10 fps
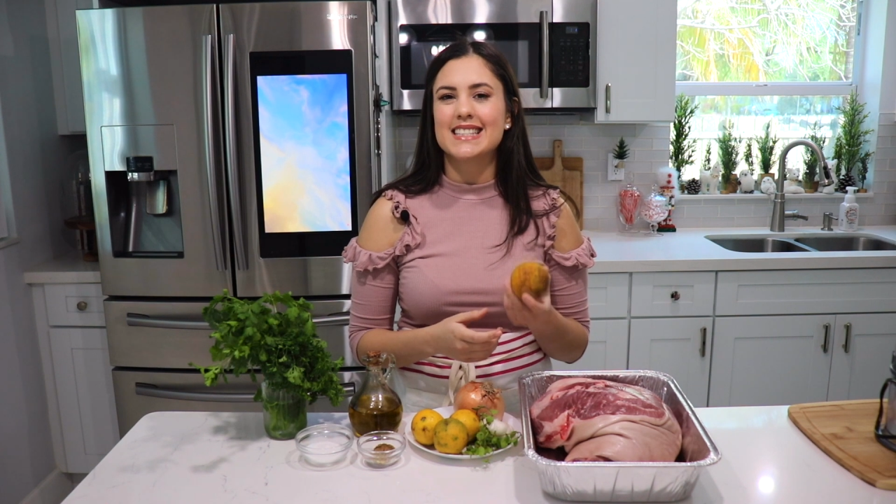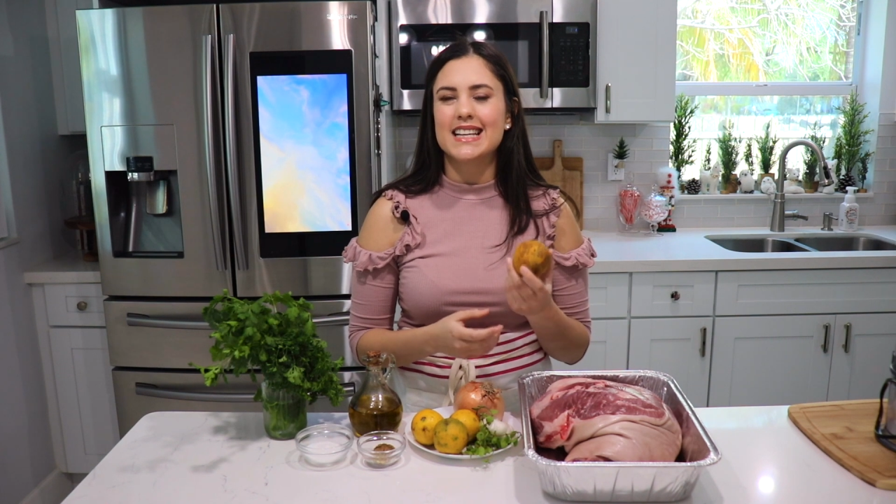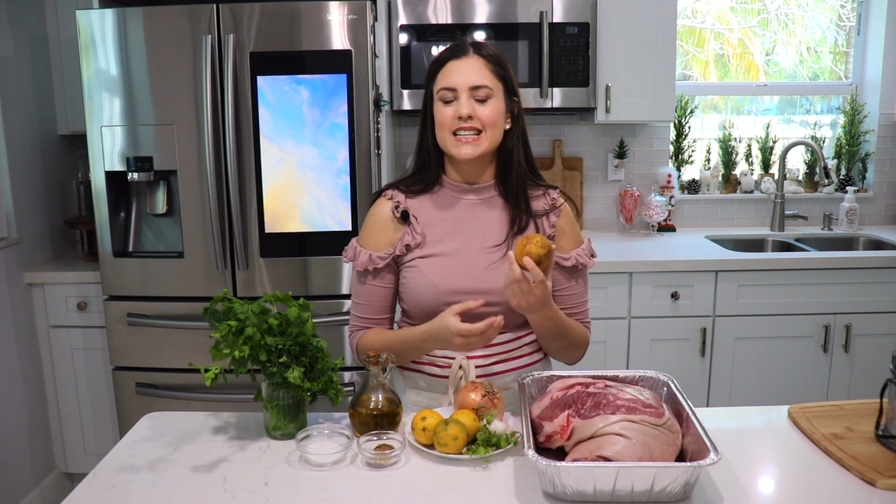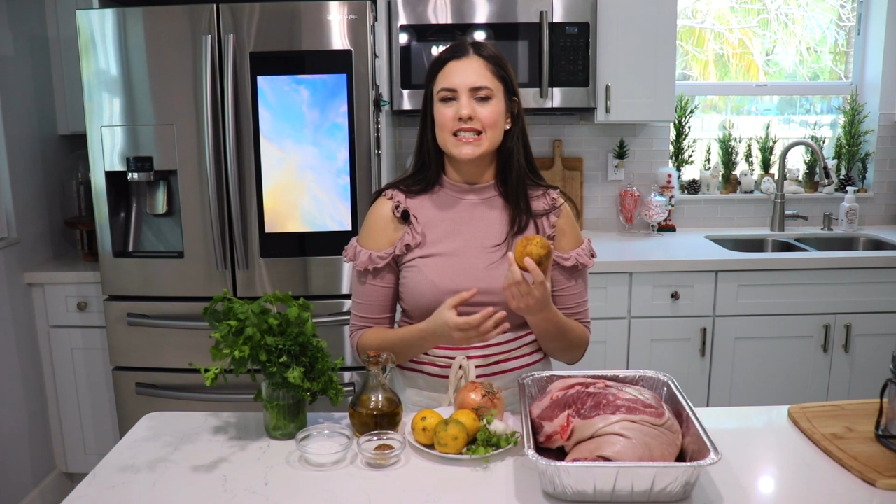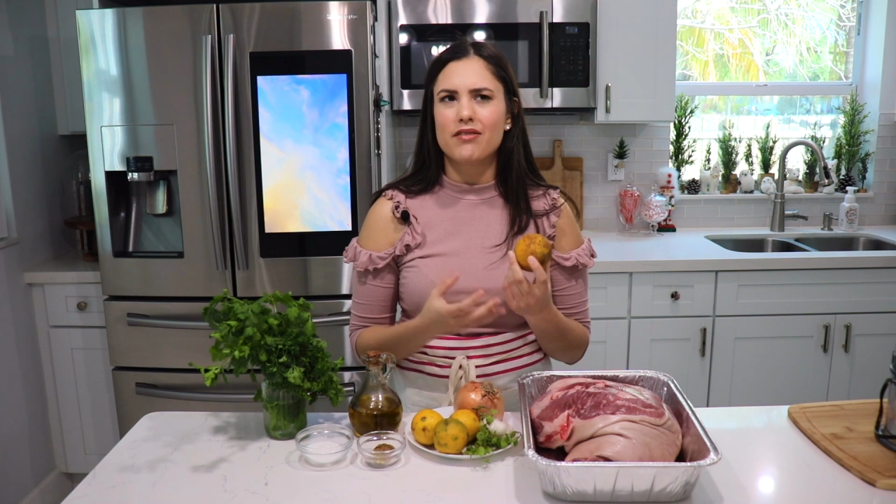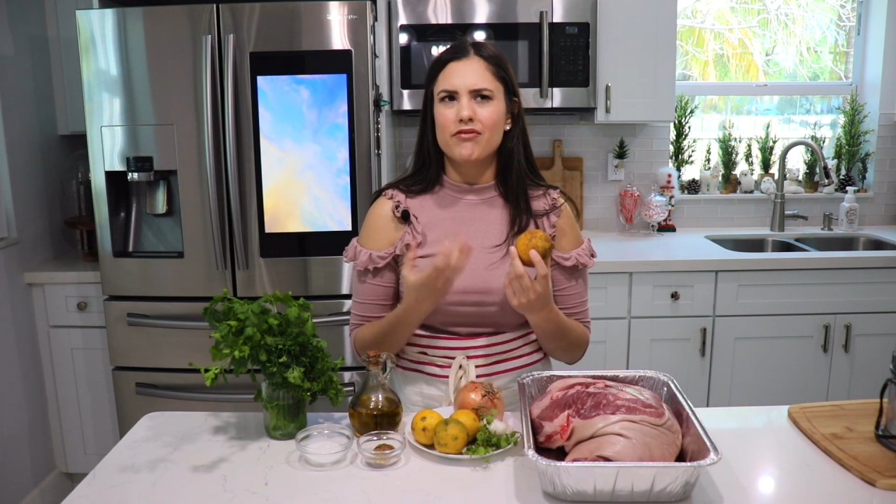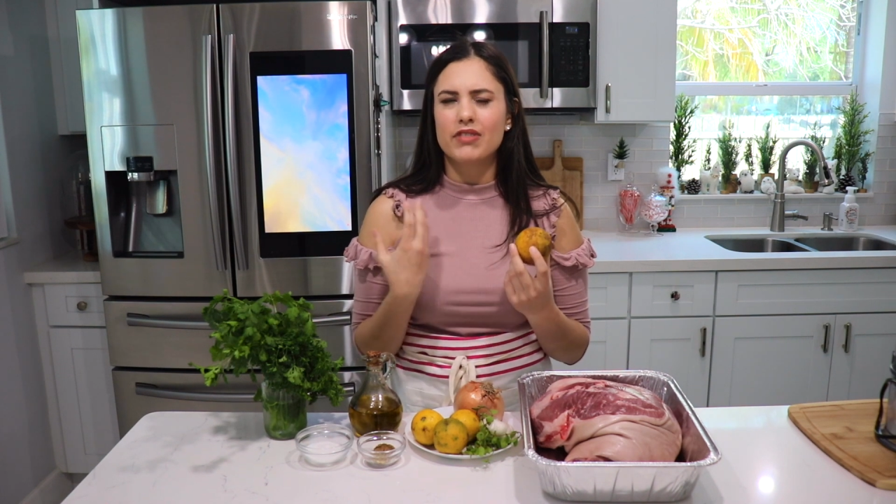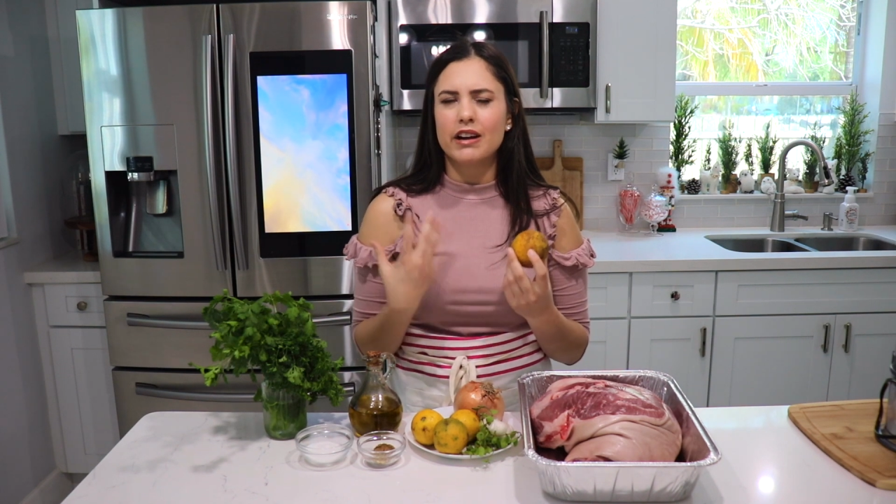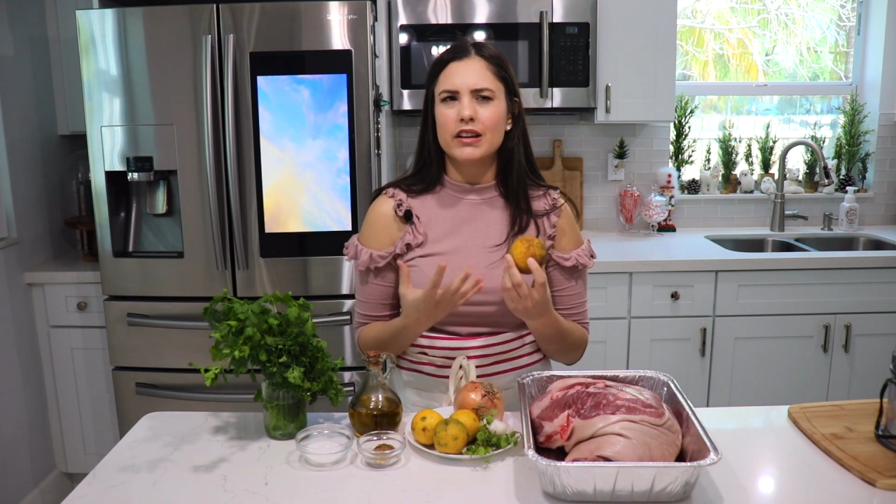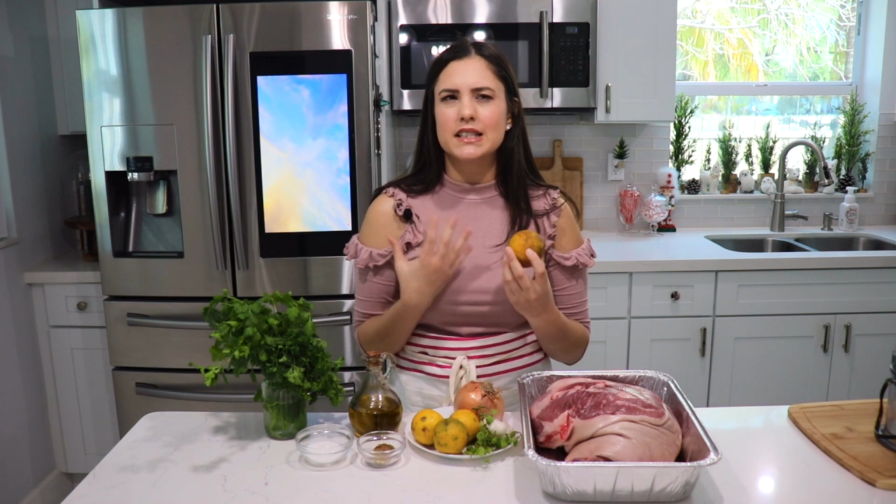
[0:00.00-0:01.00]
It is a very